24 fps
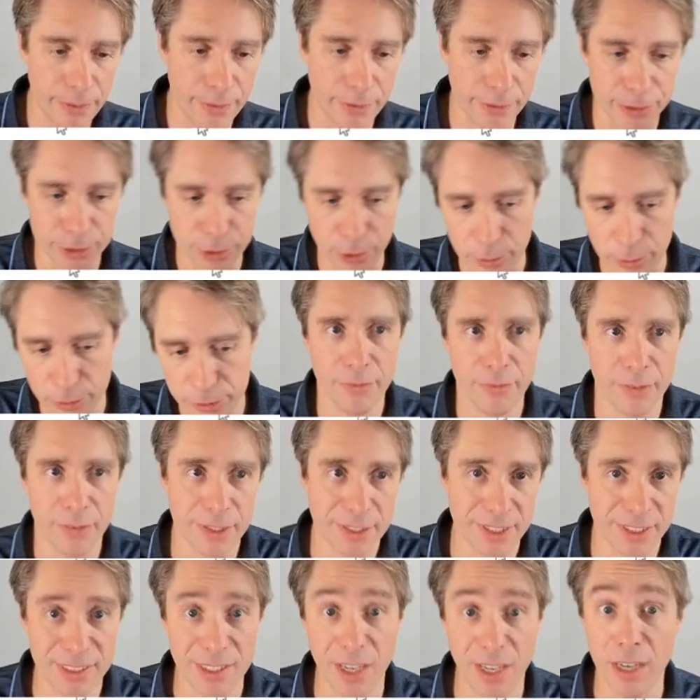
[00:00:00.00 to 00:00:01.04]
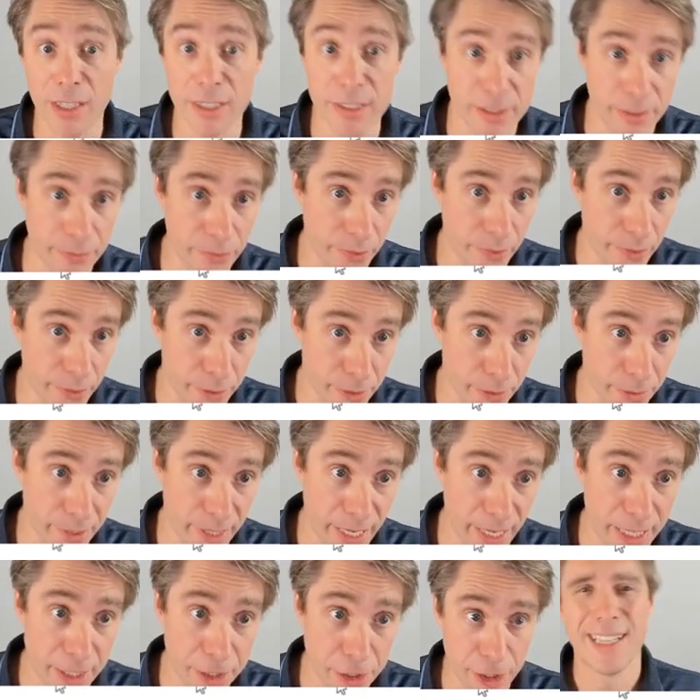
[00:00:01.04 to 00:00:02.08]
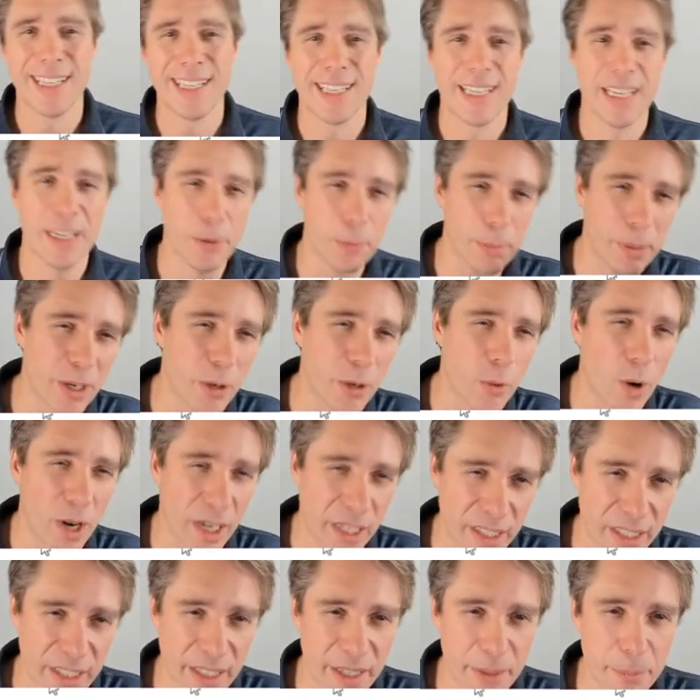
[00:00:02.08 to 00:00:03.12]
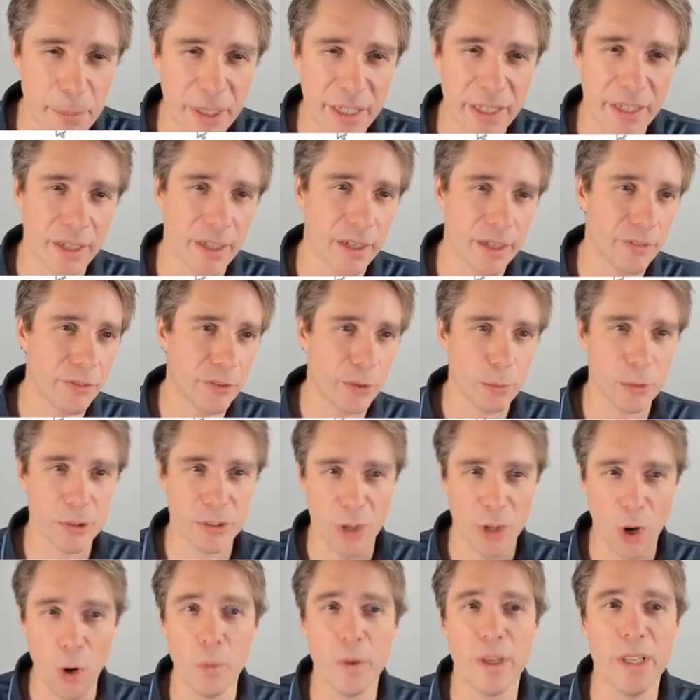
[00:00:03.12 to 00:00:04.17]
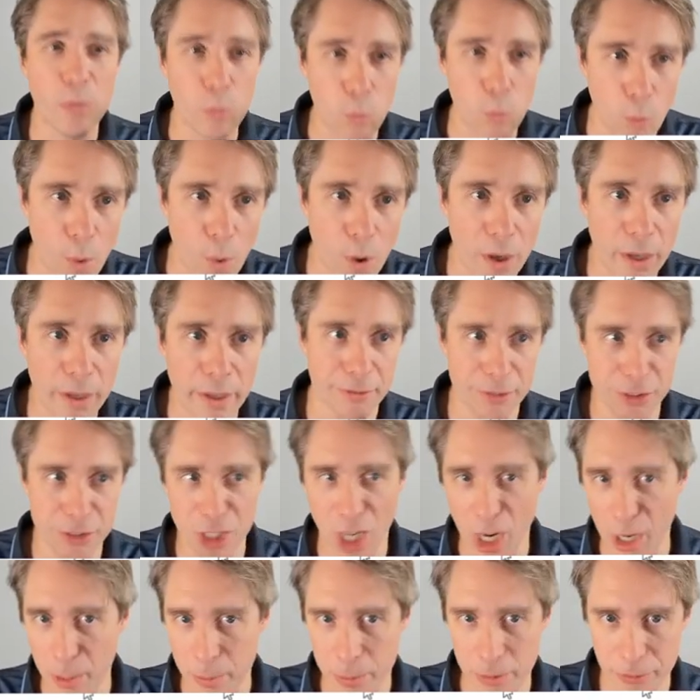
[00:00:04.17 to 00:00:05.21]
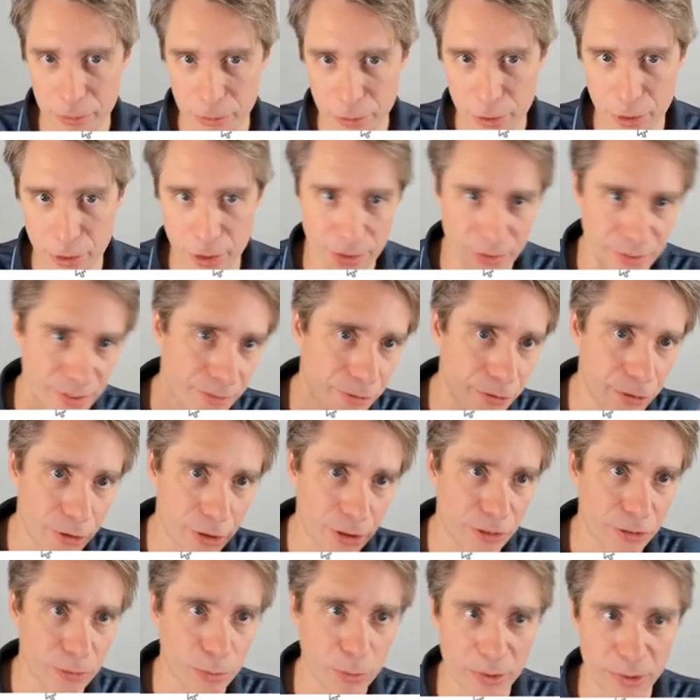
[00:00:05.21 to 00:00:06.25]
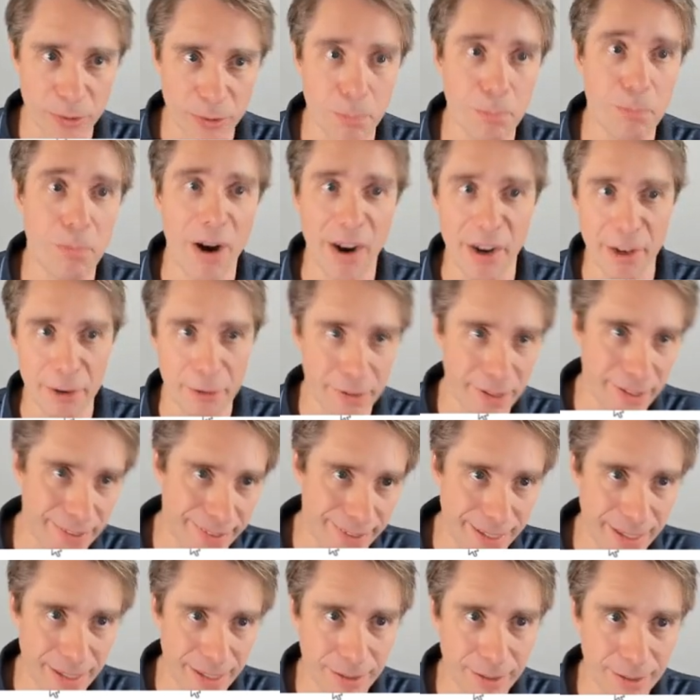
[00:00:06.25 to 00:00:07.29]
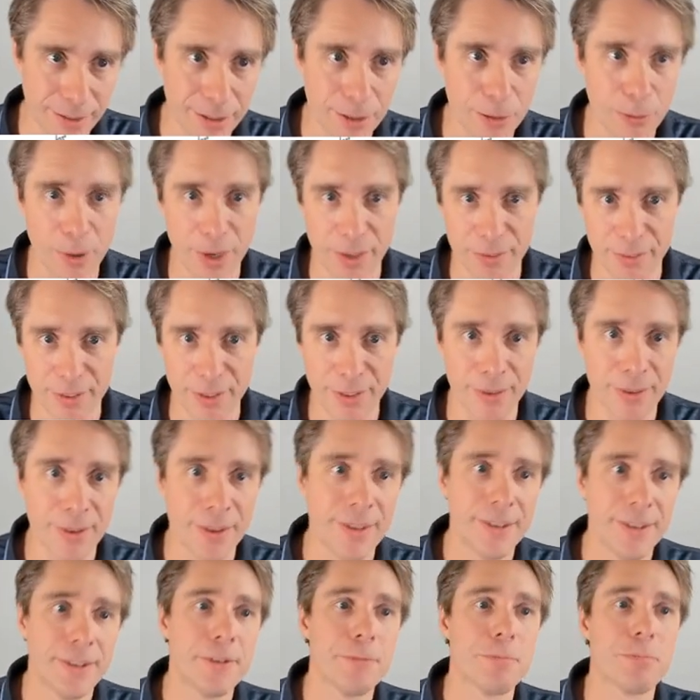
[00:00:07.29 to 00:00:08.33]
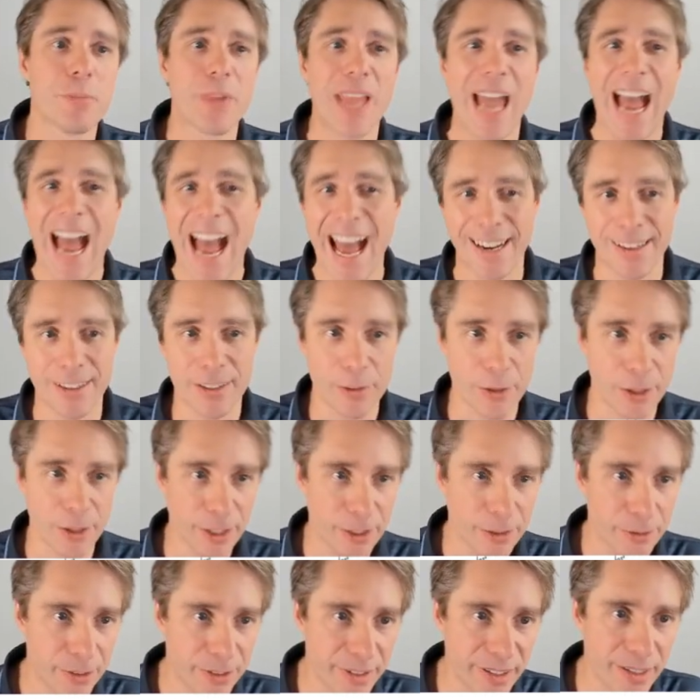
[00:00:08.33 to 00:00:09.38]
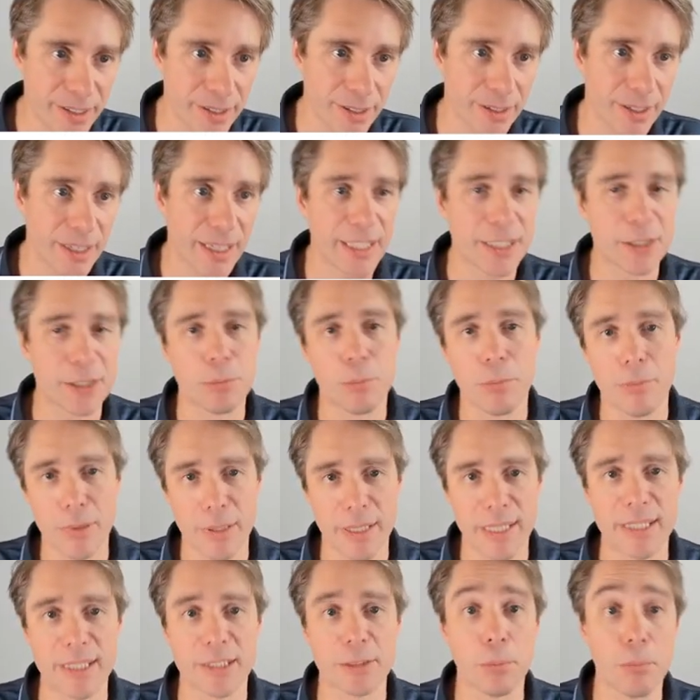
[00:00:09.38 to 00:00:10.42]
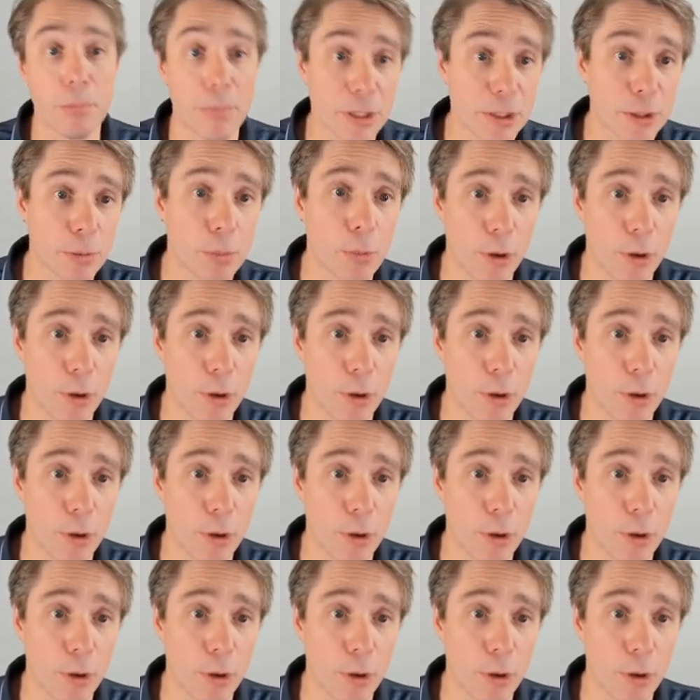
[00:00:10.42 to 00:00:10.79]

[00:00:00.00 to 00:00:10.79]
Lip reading: there's also the size of the donation. It would be quite limiting if there was only one type of trust. If trust was a binary thing, you either had it or you didn't. It's much